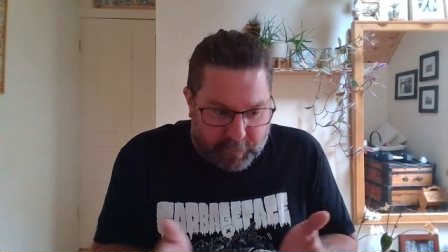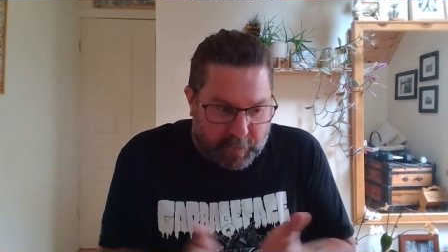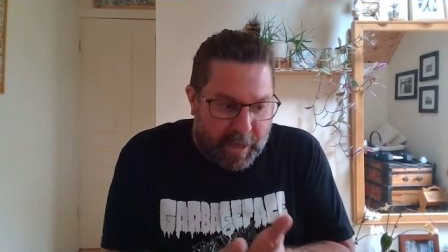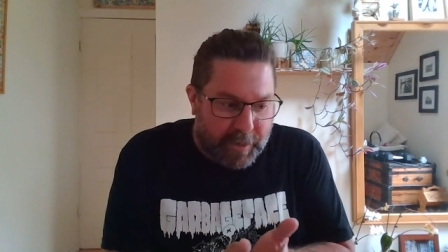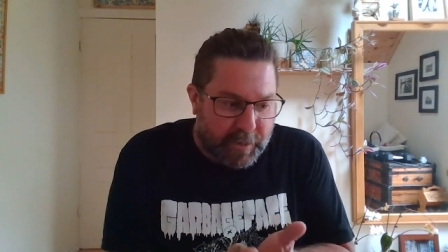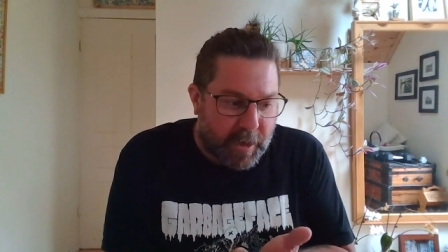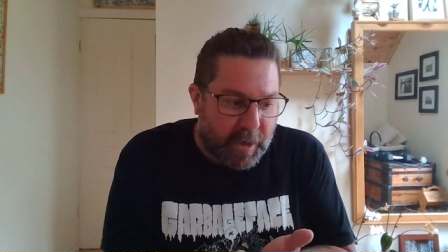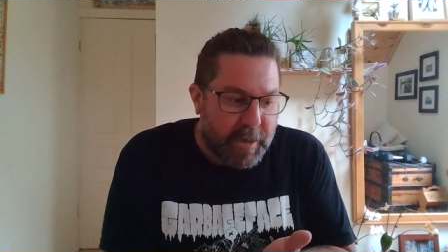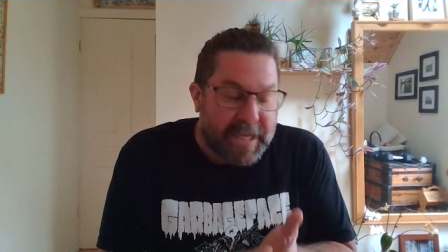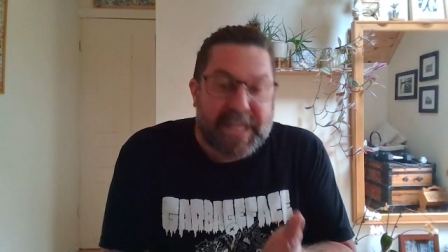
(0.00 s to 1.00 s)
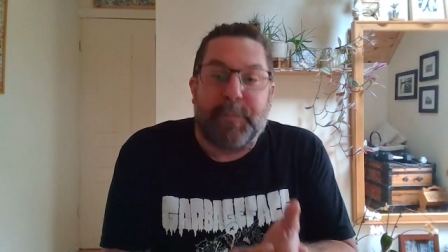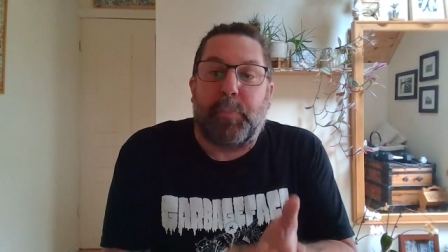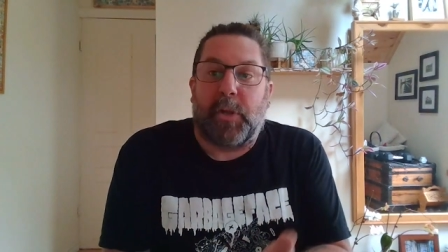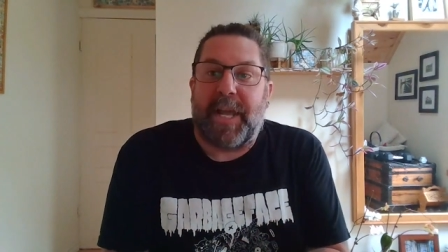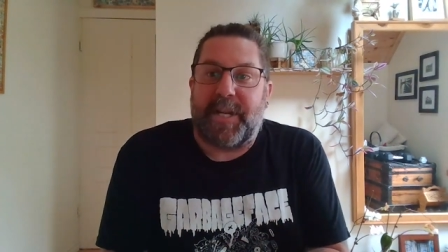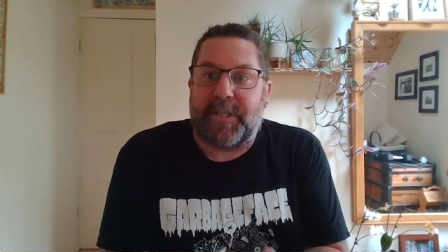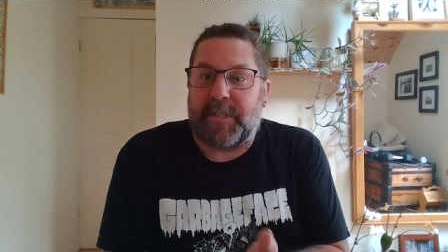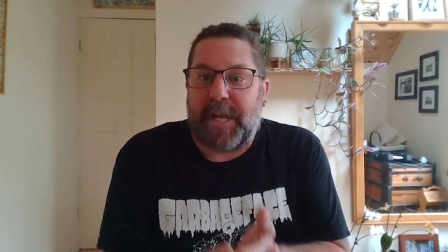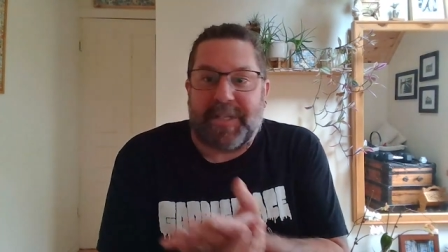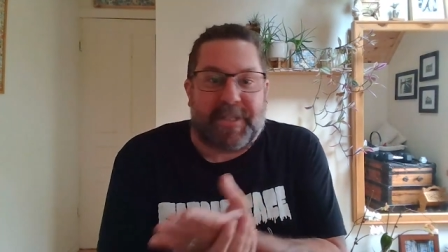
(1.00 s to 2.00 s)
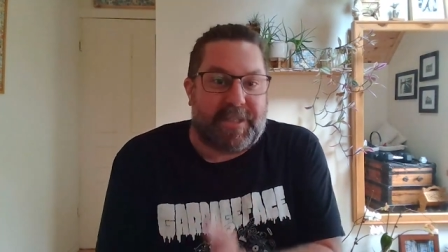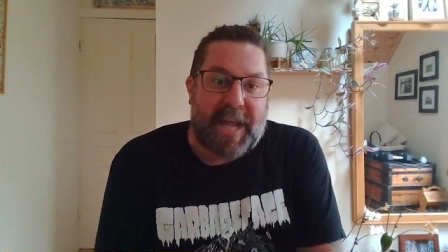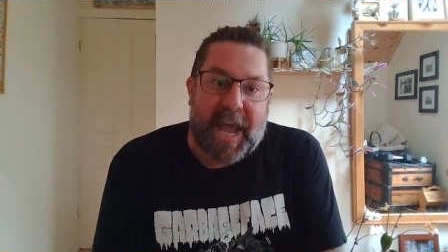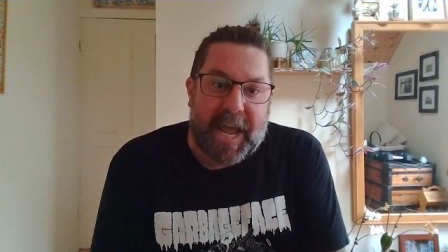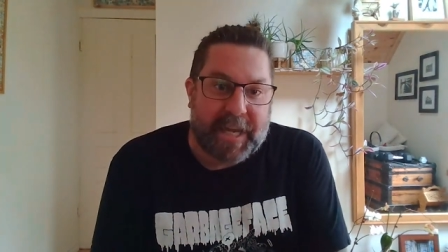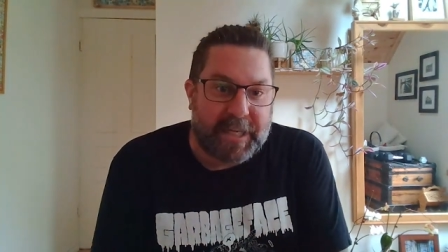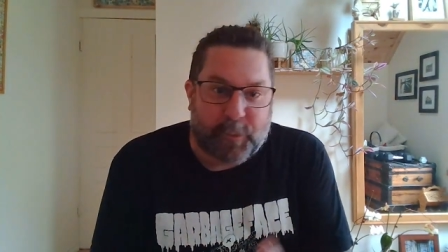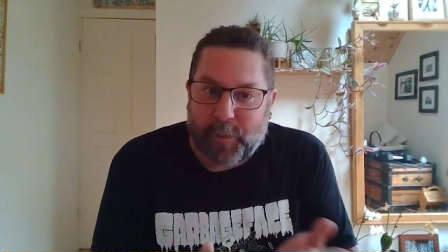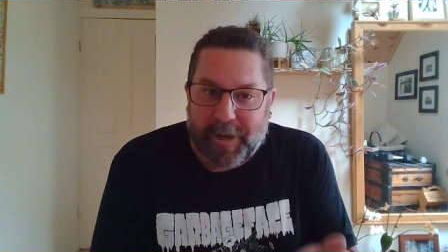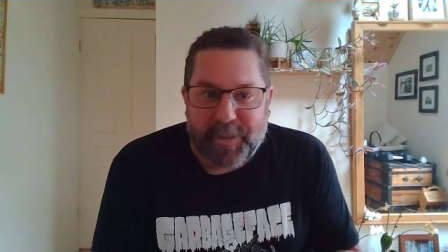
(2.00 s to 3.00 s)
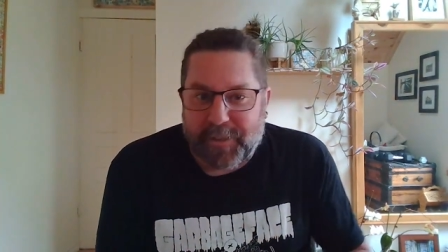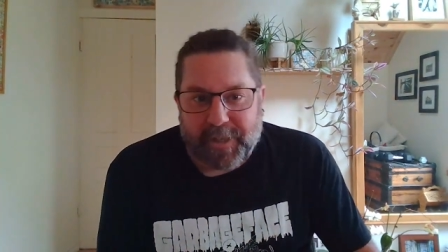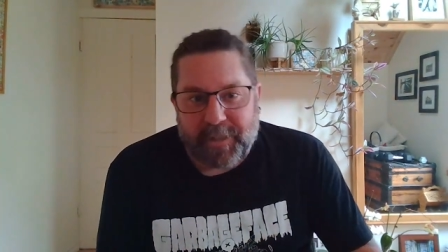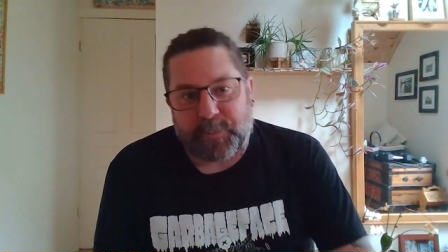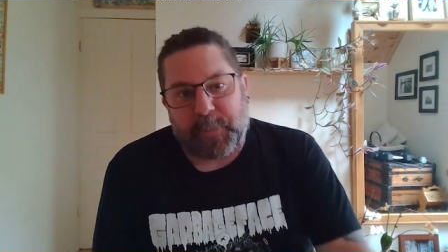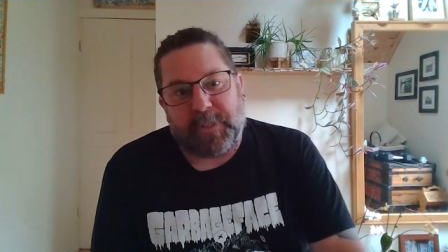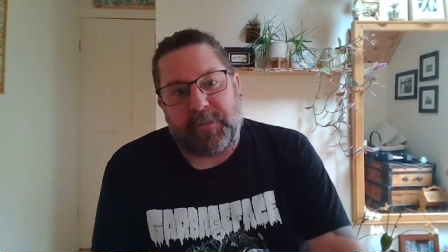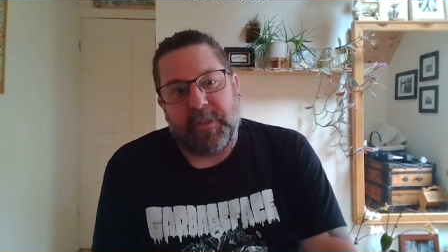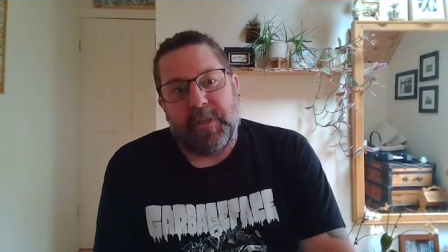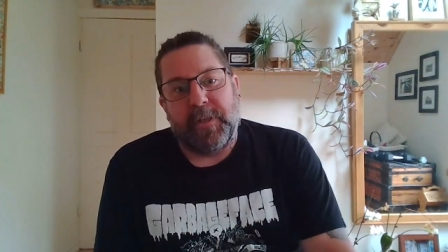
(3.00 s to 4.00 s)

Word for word: and uh, in place as a tag or anything else, because, right.